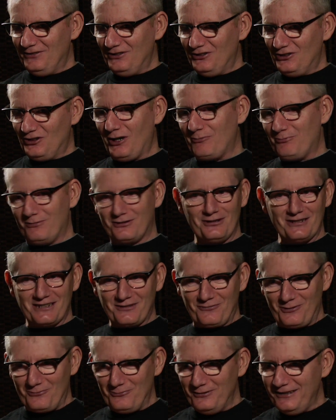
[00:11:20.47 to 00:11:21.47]
top results
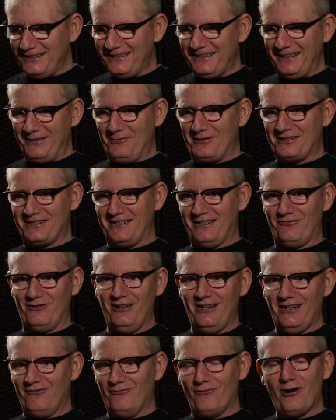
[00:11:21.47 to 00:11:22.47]
for the week, and it would say
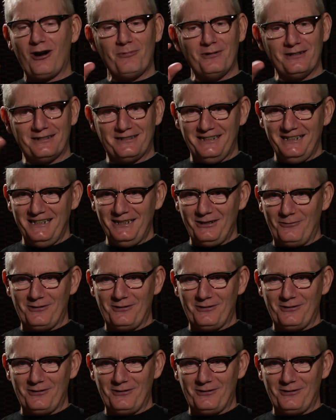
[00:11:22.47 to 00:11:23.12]
Robert T.